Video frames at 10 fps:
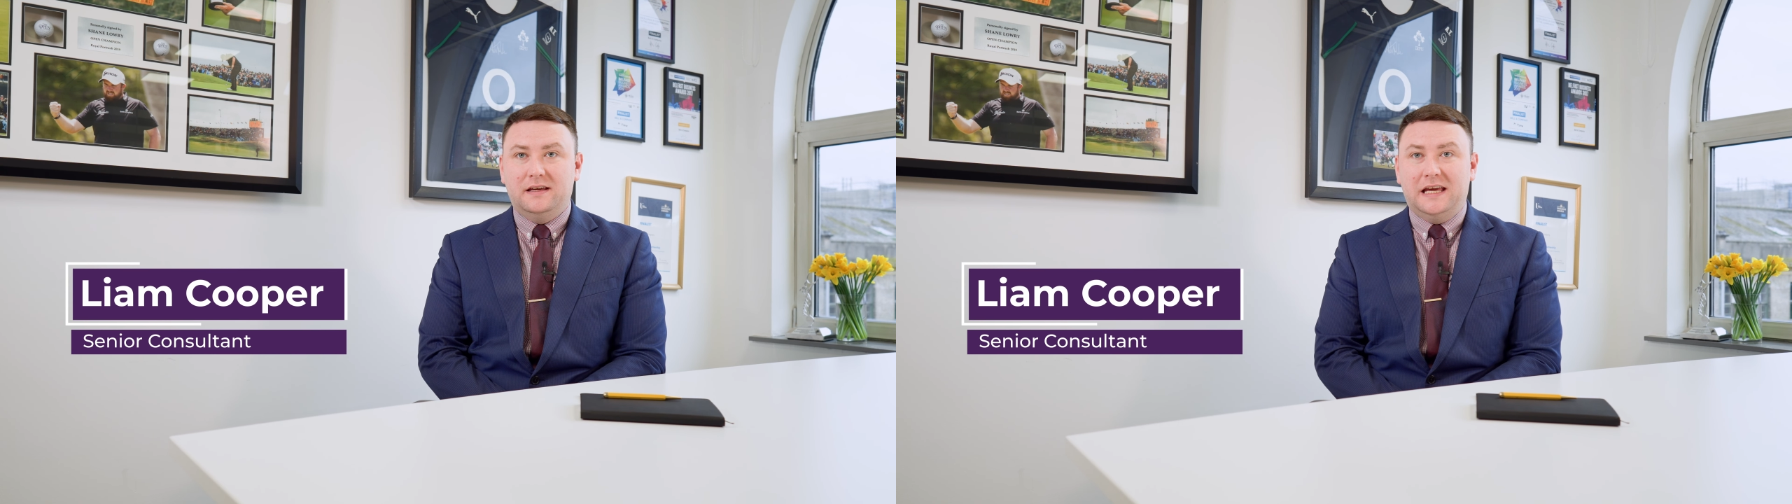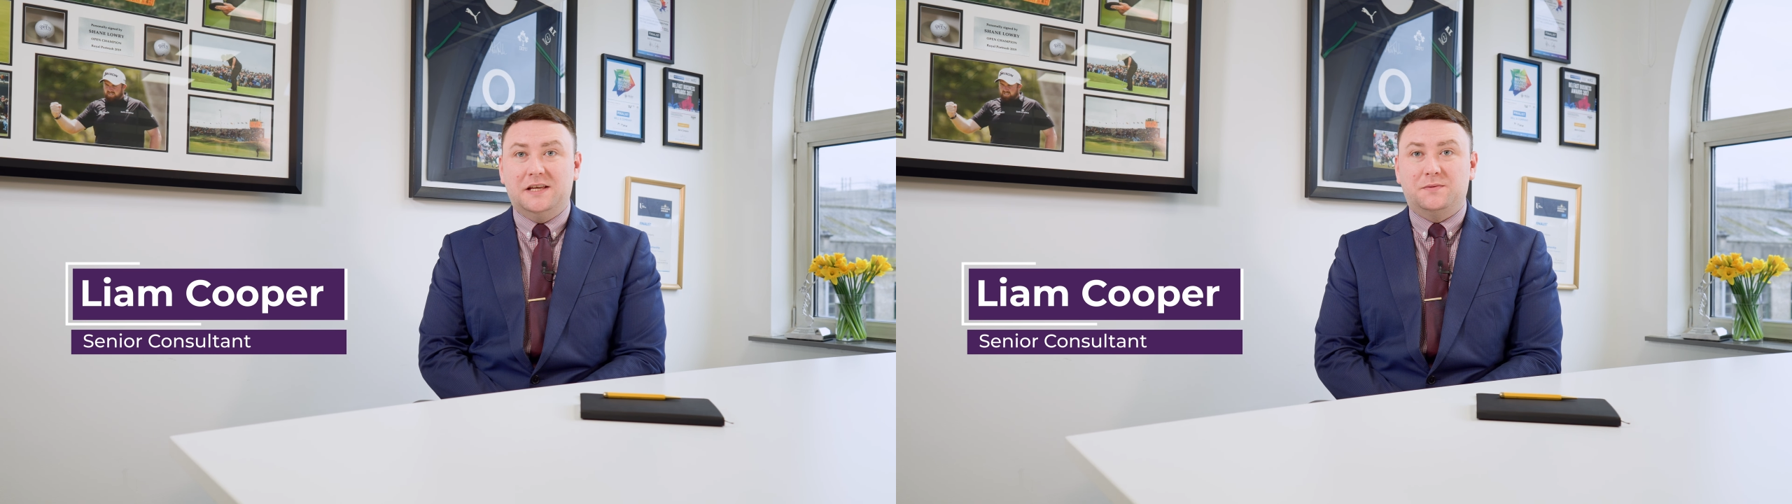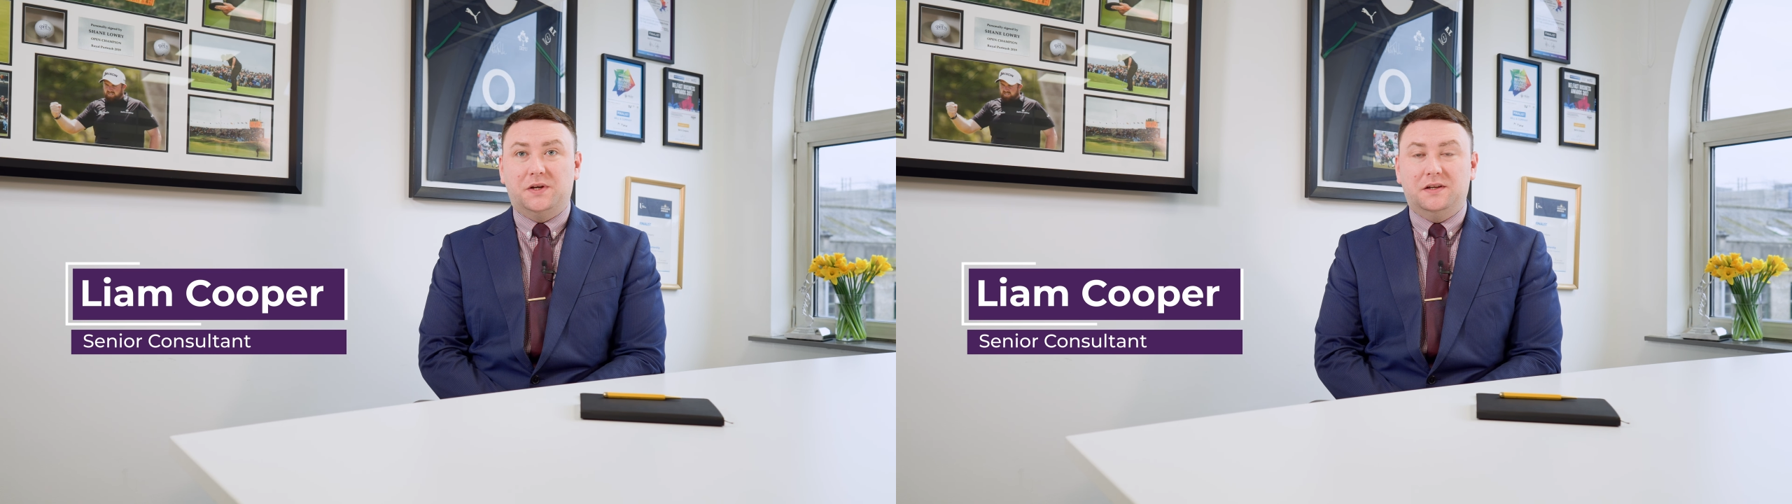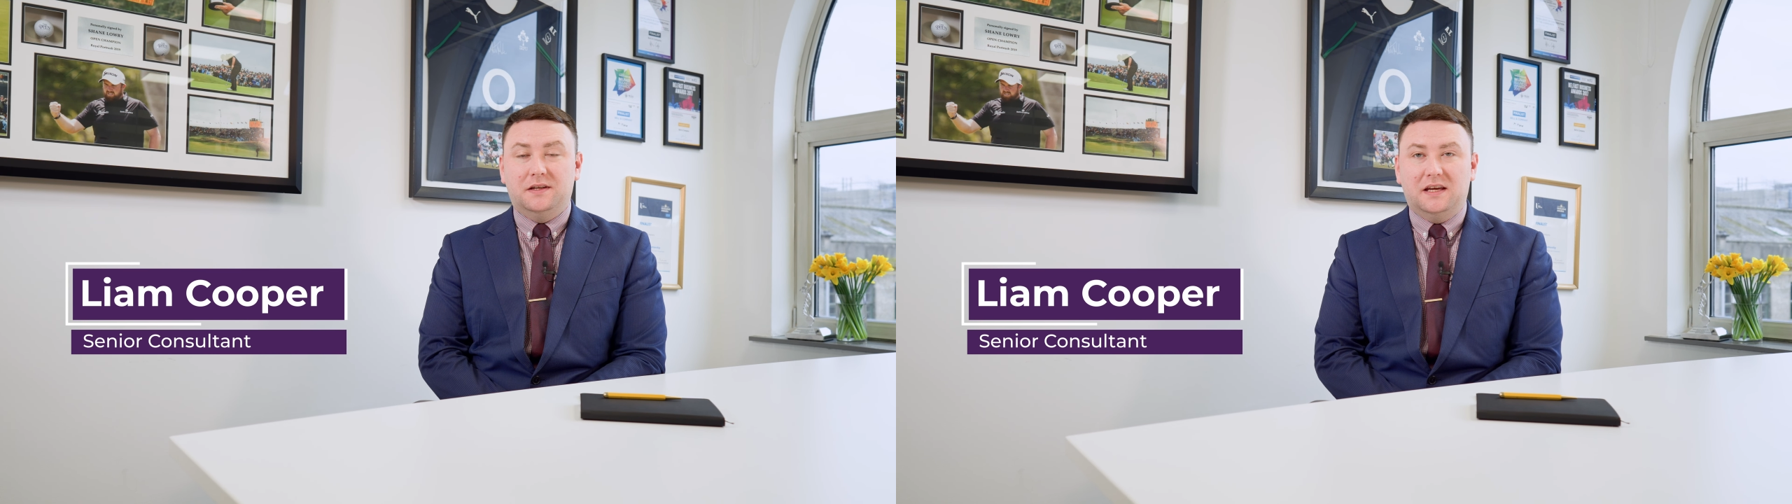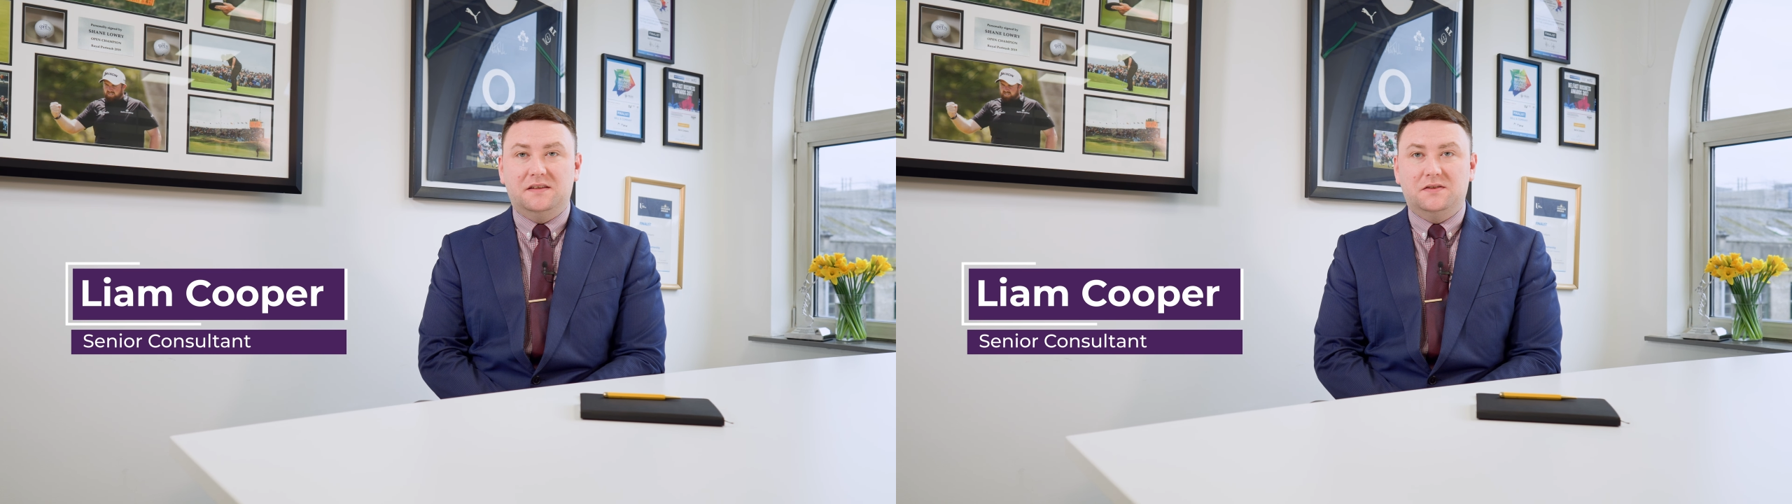here's what you
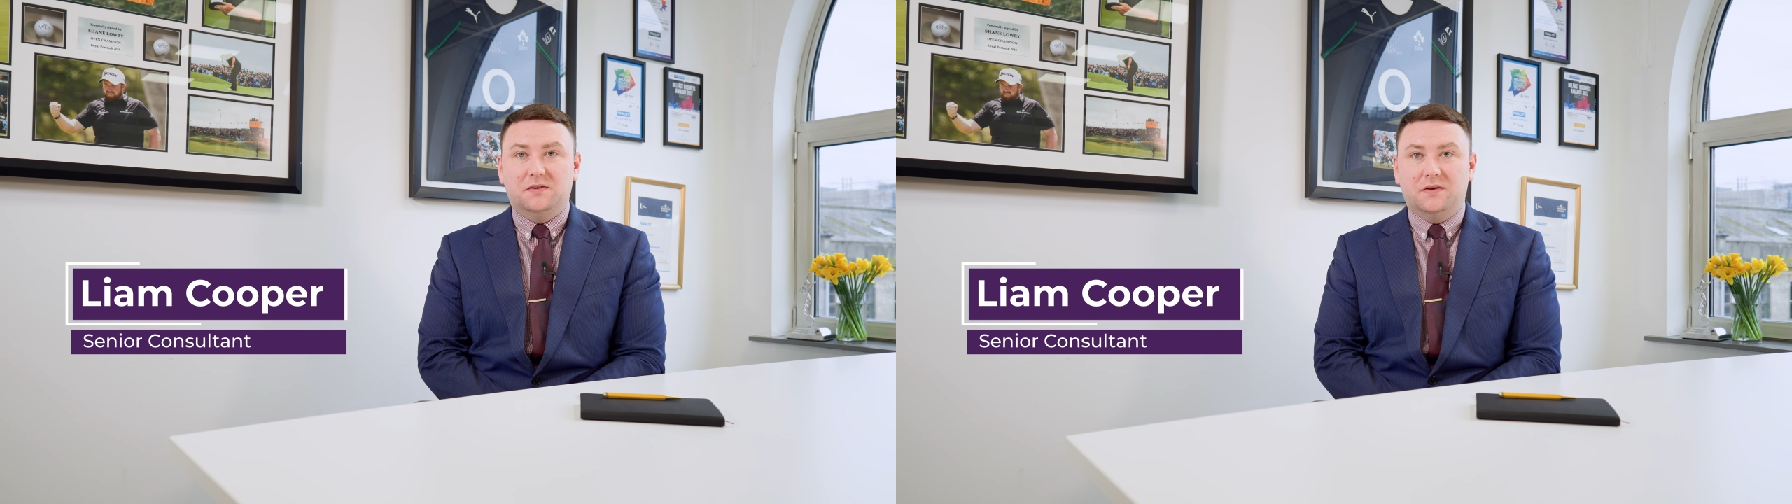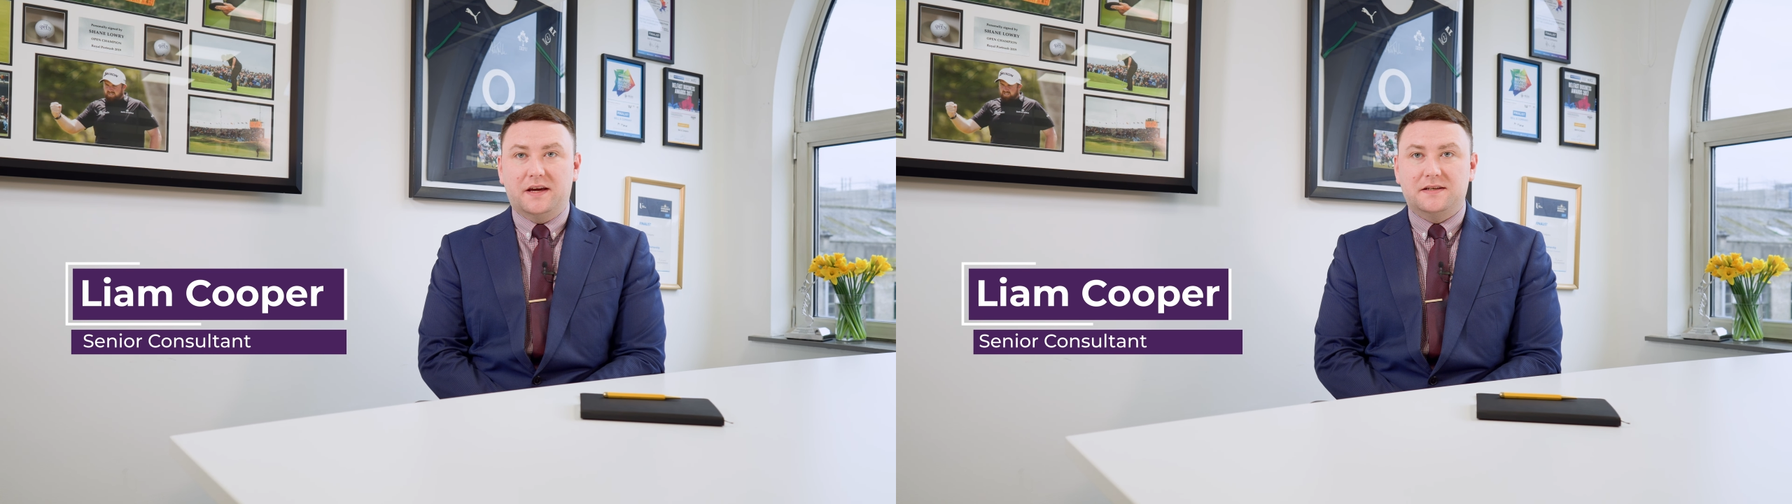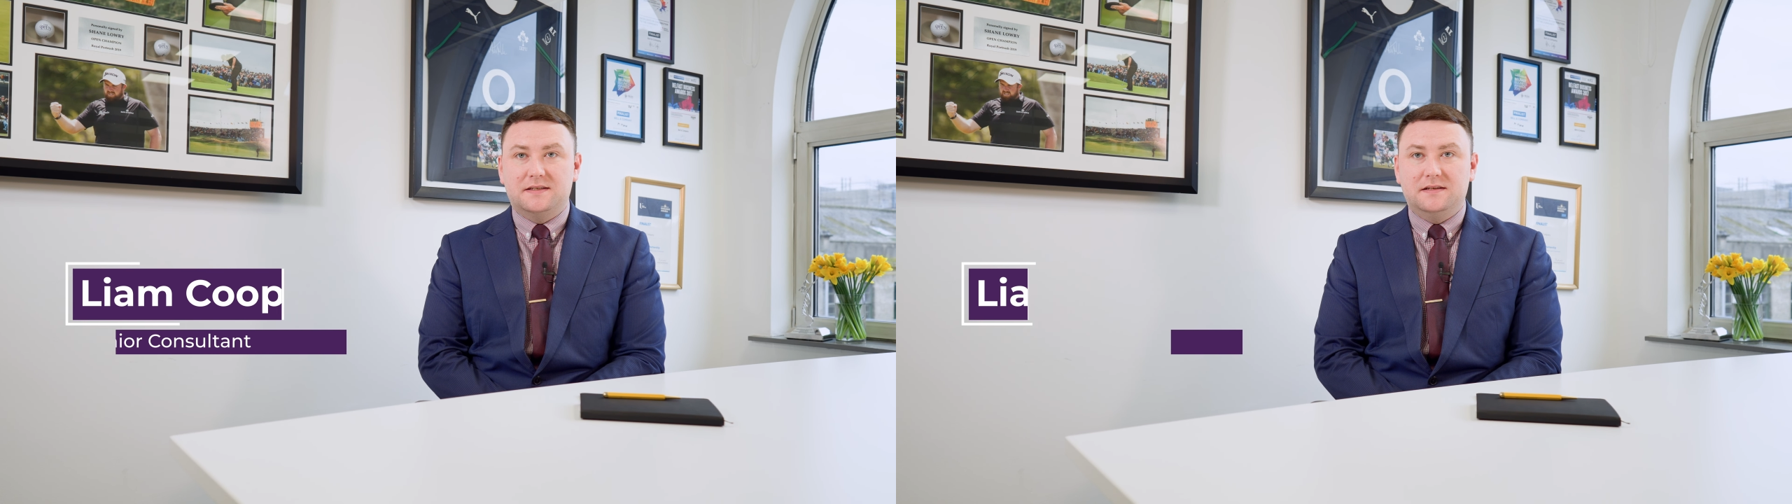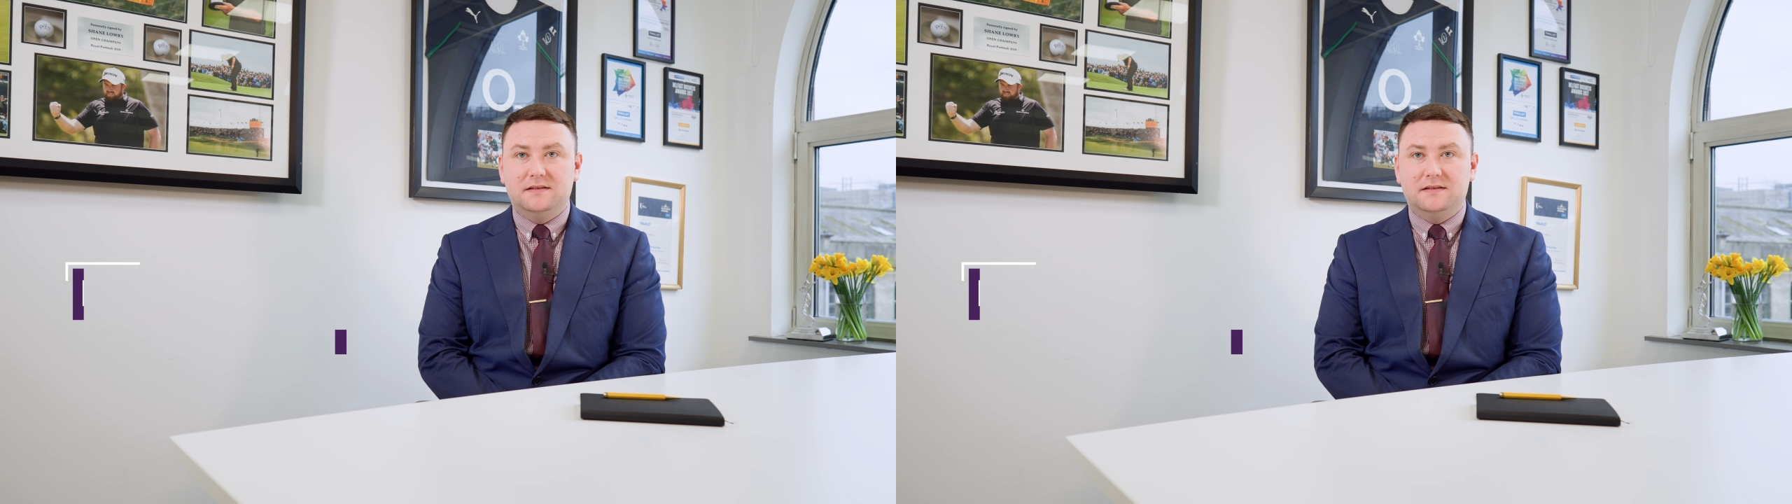need to do next.